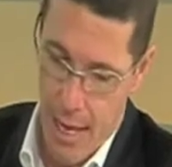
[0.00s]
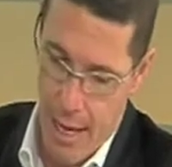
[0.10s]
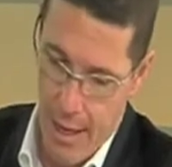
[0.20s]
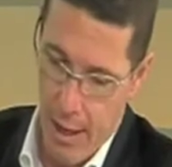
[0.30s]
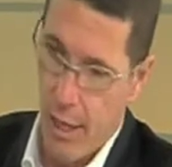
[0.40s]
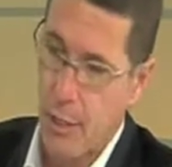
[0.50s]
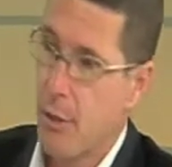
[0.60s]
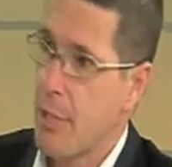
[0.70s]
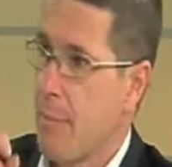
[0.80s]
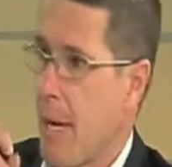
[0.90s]
I
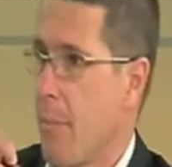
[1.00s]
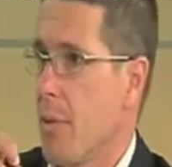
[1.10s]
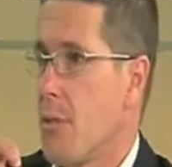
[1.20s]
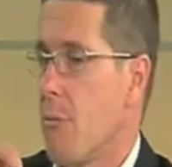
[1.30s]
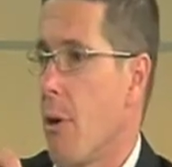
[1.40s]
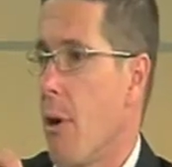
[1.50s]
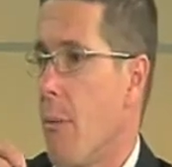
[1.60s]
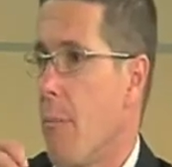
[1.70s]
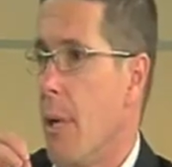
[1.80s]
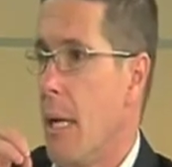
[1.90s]
took some numbers
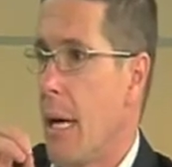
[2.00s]
from